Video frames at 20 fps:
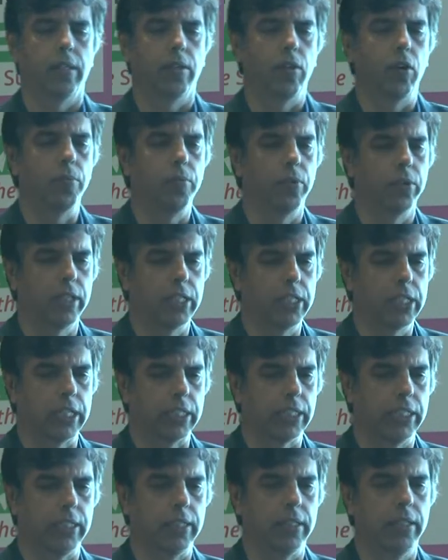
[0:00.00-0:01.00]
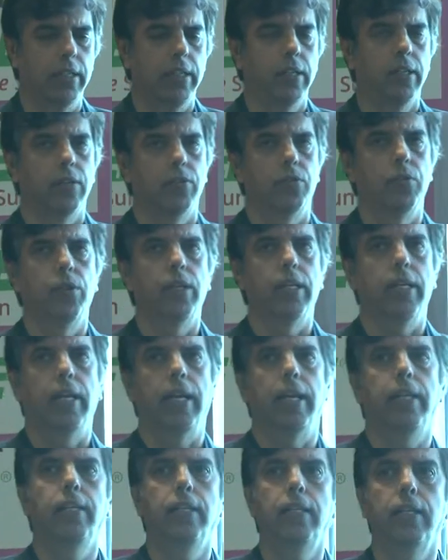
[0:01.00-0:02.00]
ground mounted structure. So, the
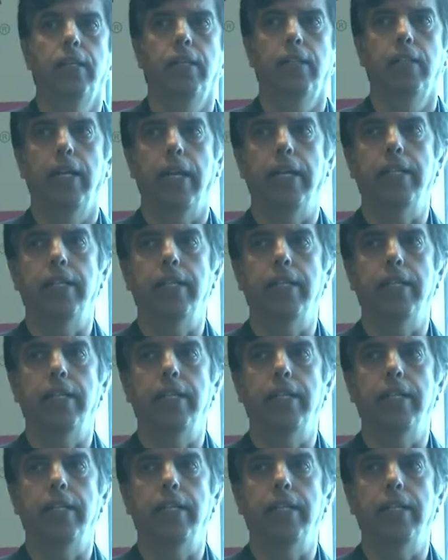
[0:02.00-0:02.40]
end, the